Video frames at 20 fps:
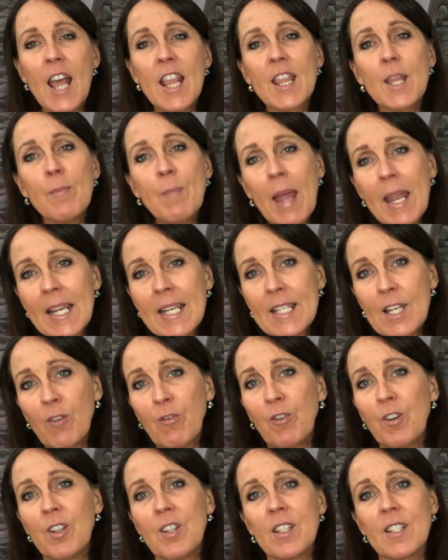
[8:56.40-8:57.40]
The main
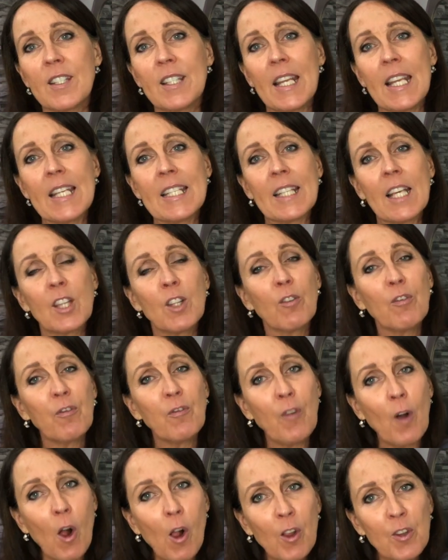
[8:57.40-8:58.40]
difference is that the
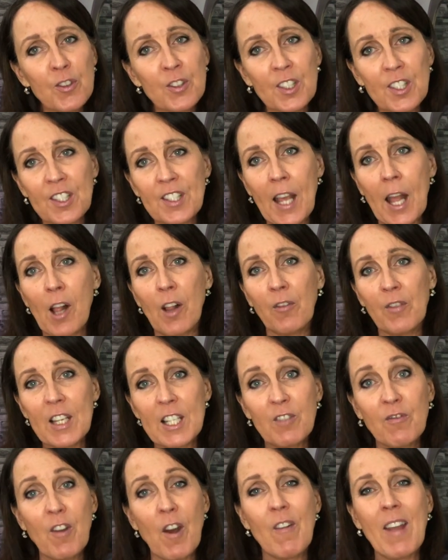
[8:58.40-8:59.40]
false self is
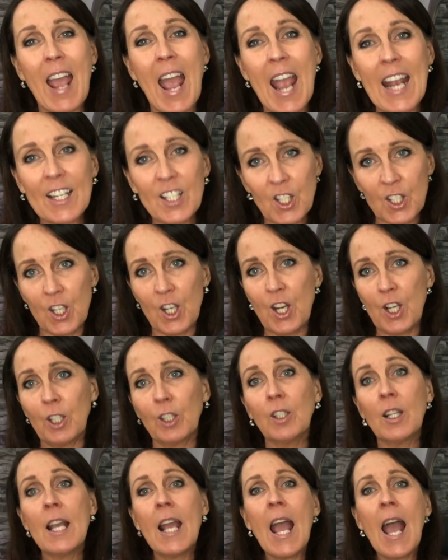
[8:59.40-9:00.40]
very external
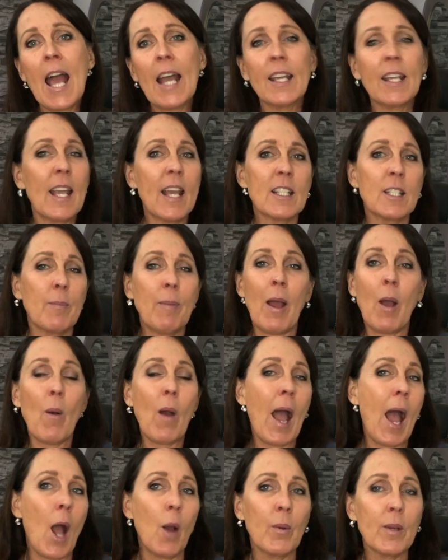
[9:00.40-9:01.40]
and cares about
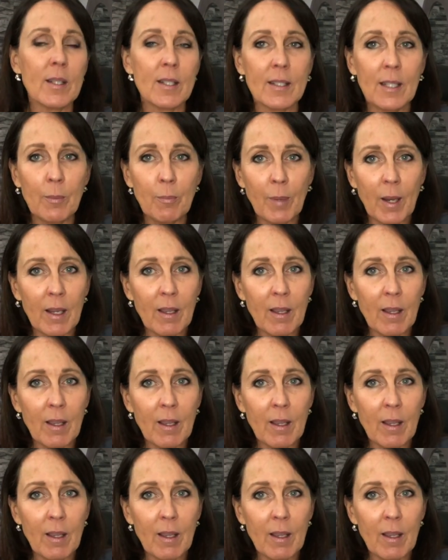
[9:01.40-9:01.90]
how it's seen by